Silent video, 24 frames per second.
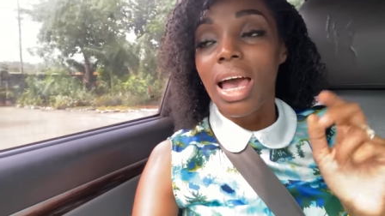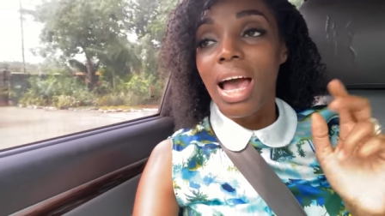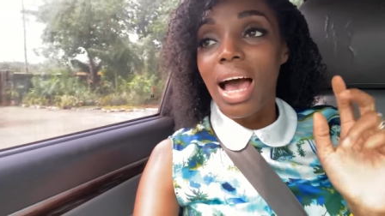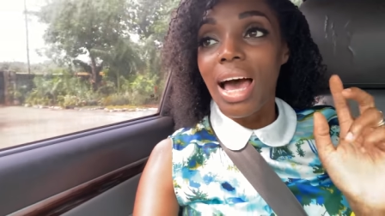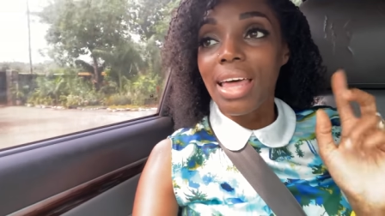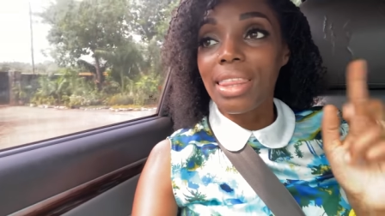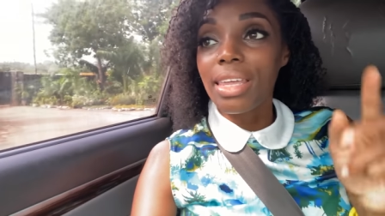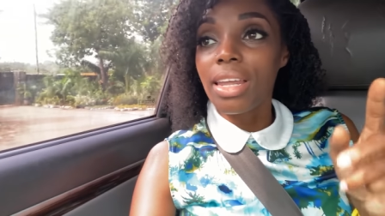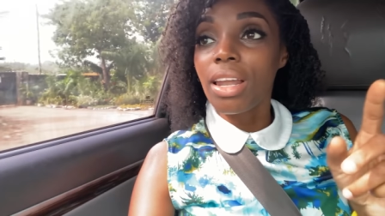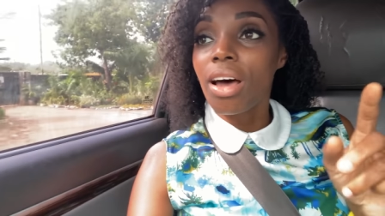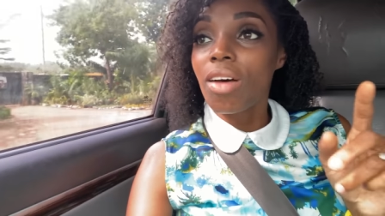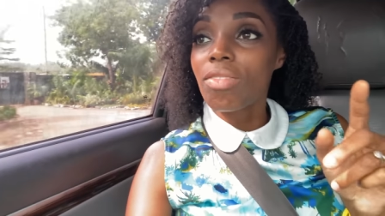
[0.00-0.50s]
And
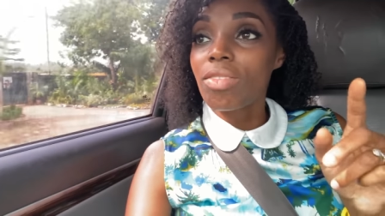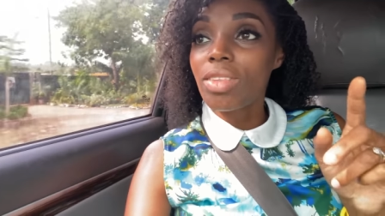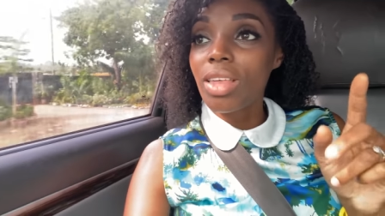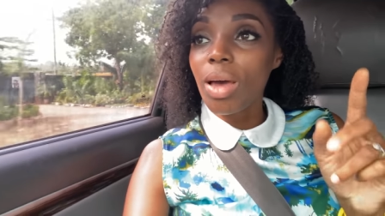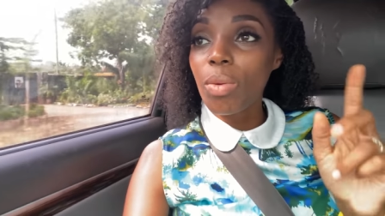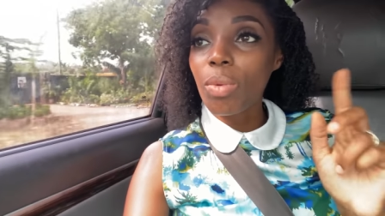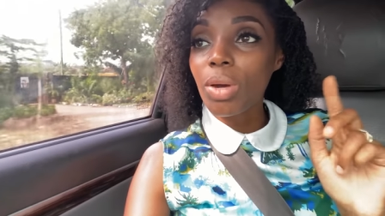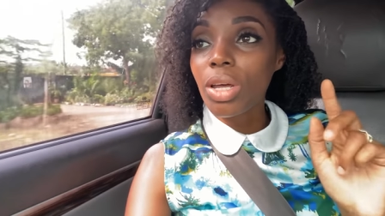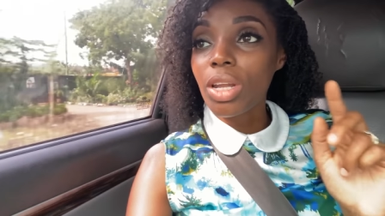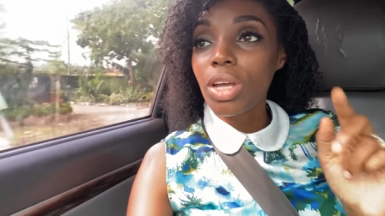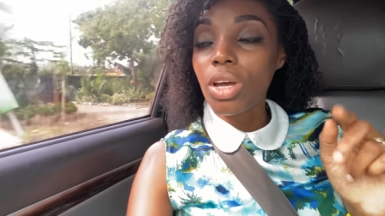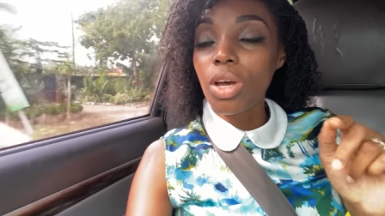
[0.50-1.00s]
uh, then after
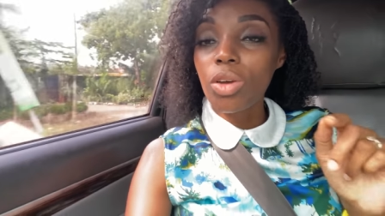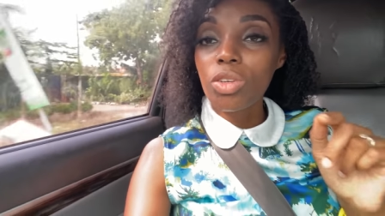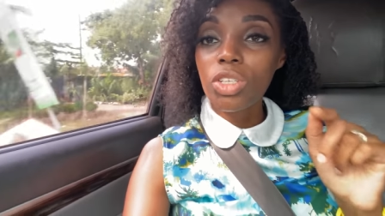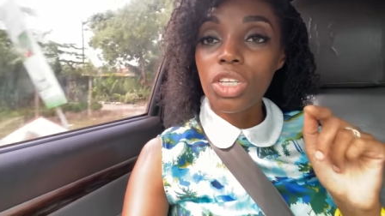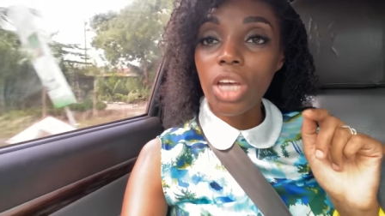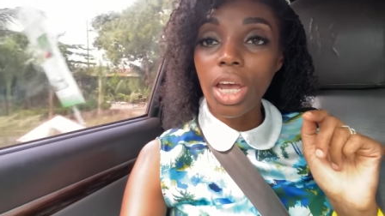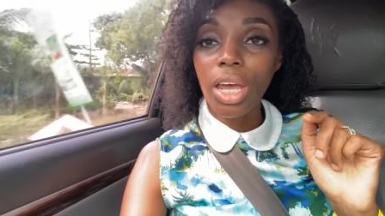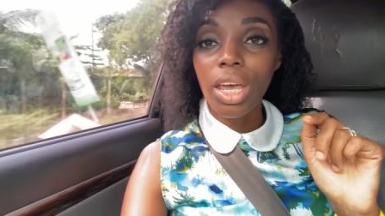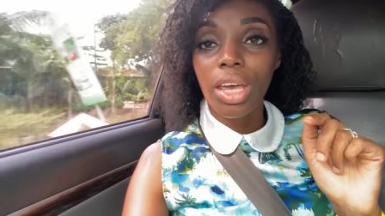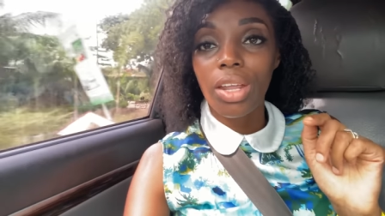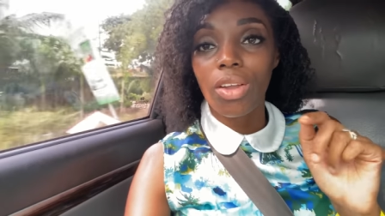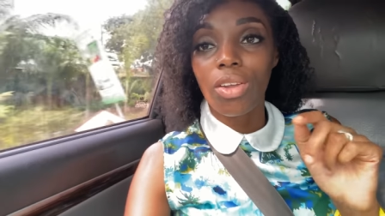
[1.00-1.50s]
that, we're going to go
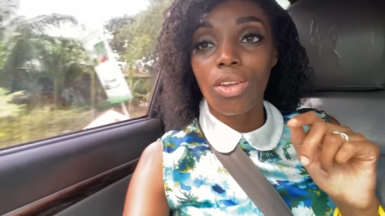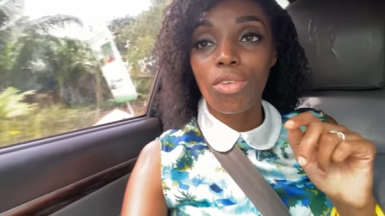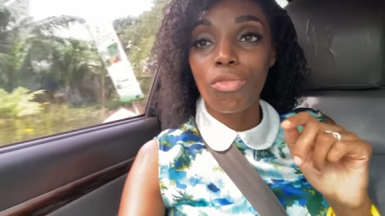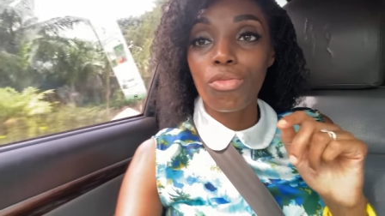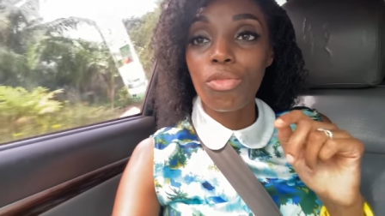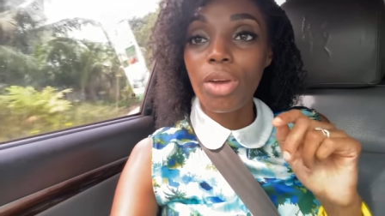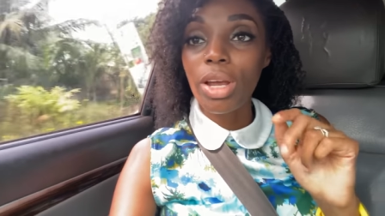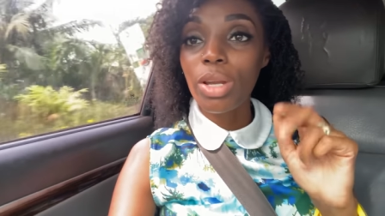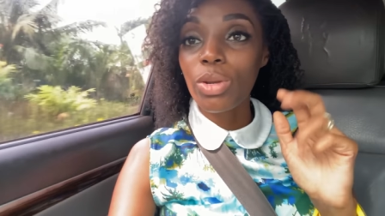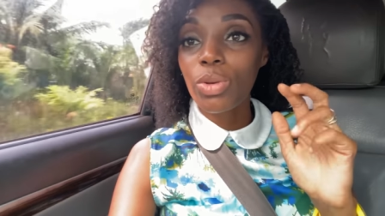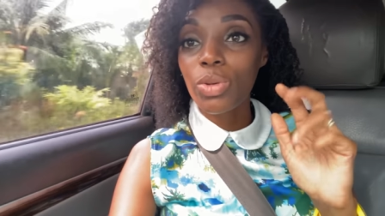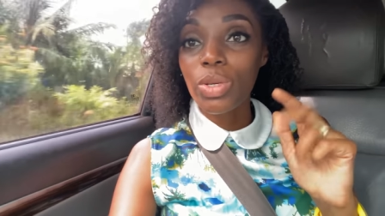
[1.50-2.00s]
check in on a
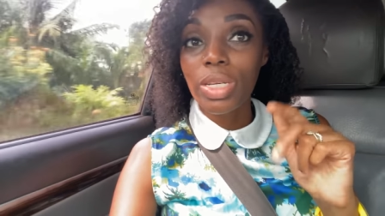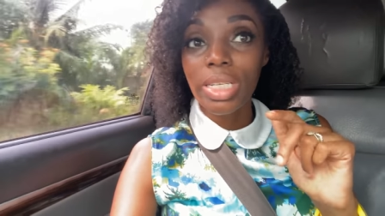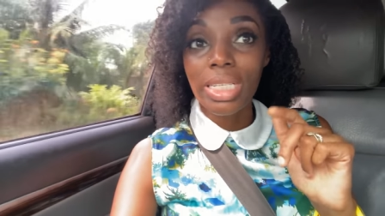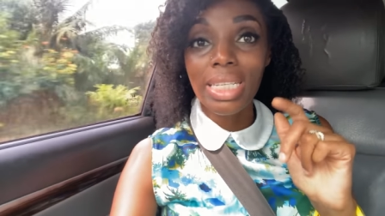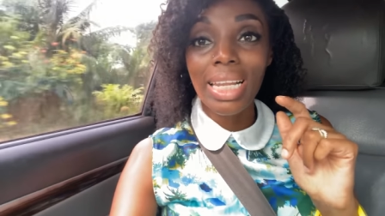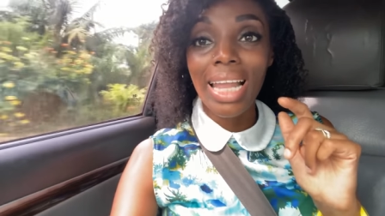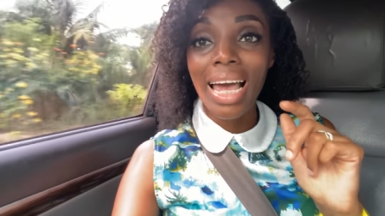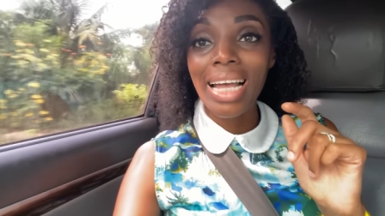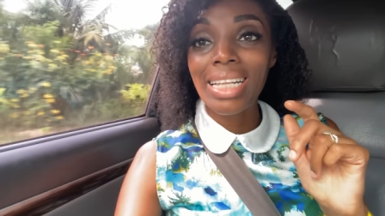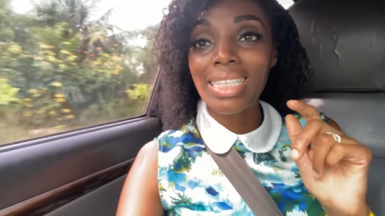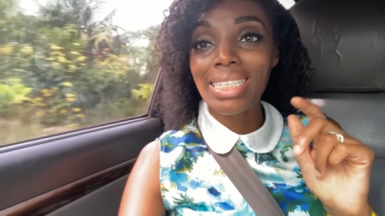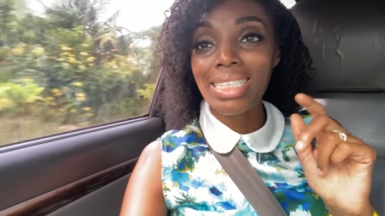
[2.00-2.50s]
friend who
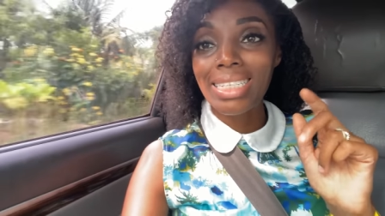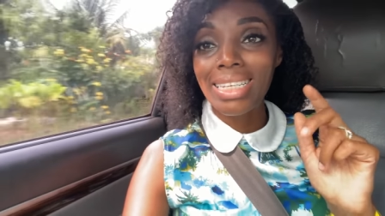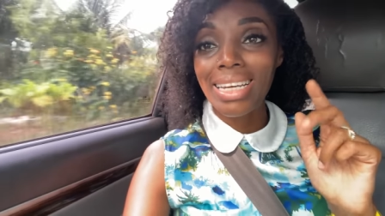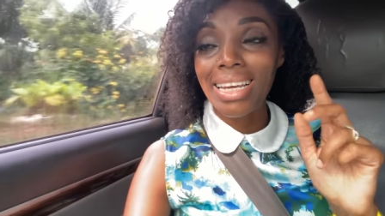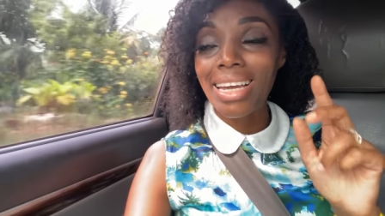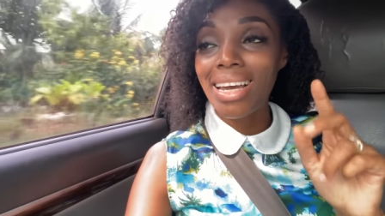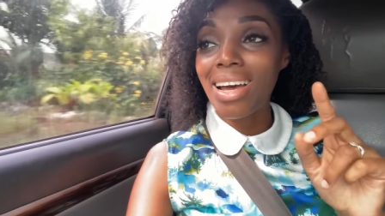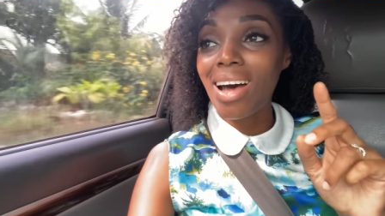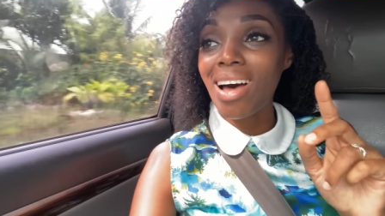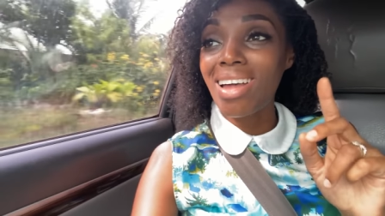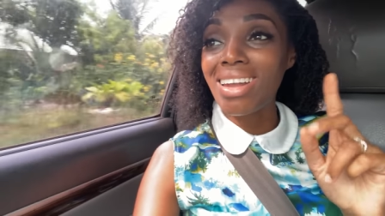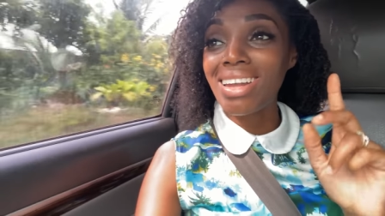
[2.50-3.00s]
just landed
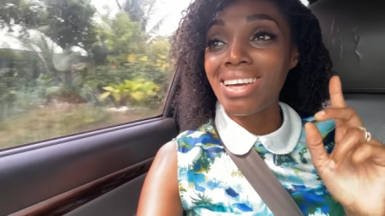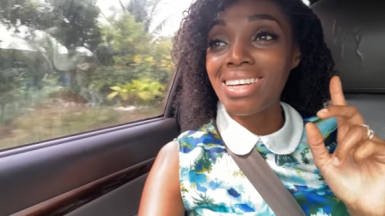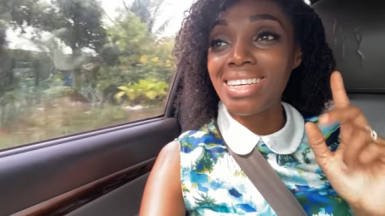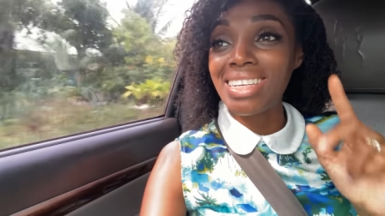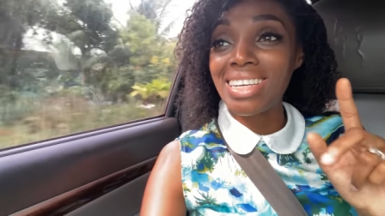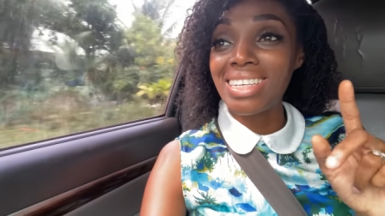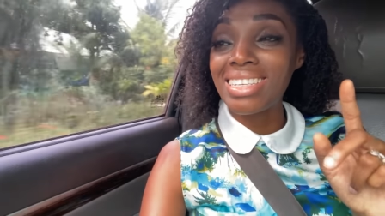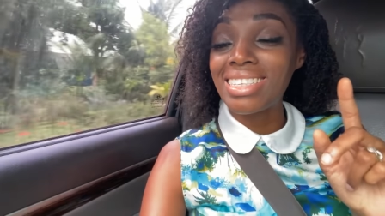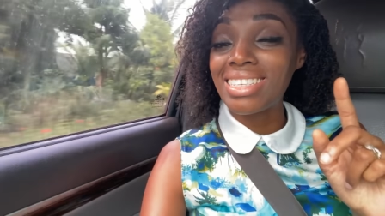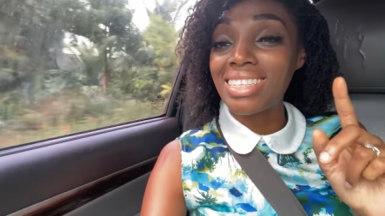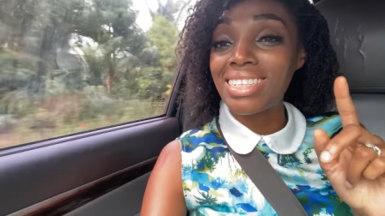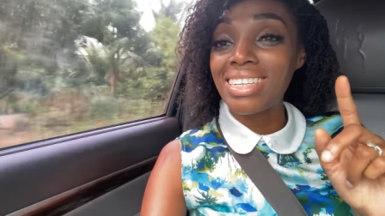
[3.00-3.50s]
in Ghana
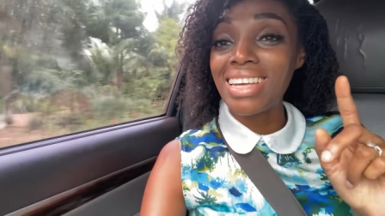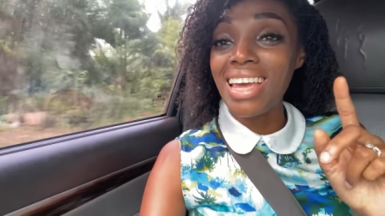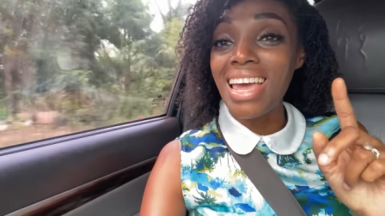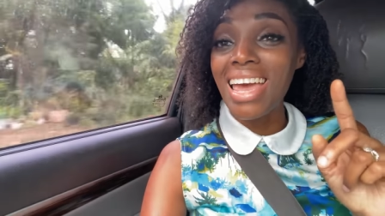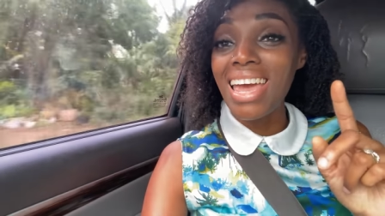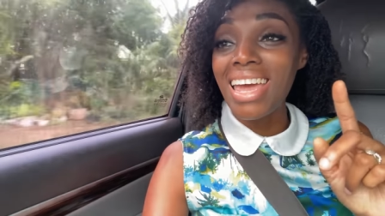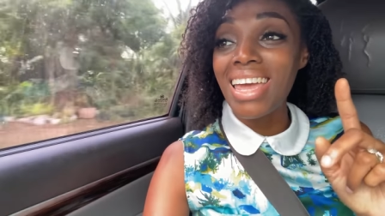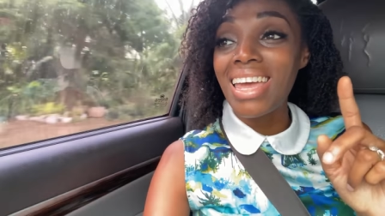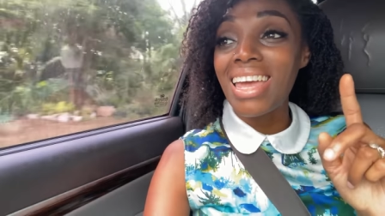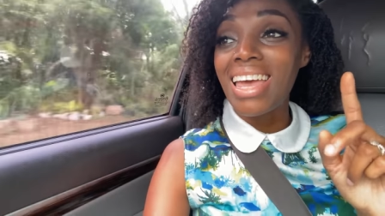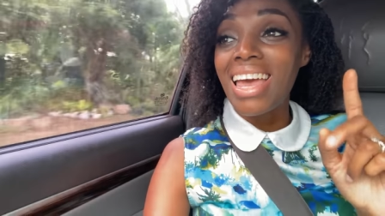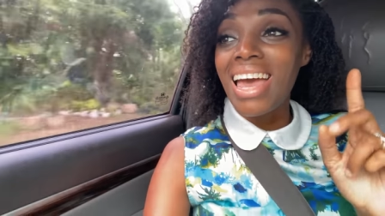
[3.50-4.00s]

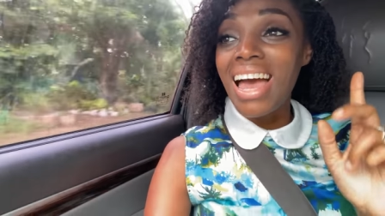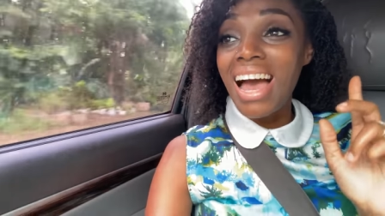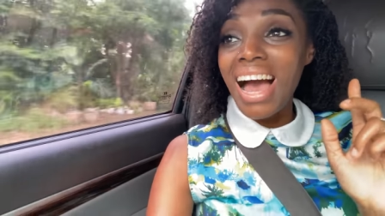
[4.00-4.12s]
yesterday.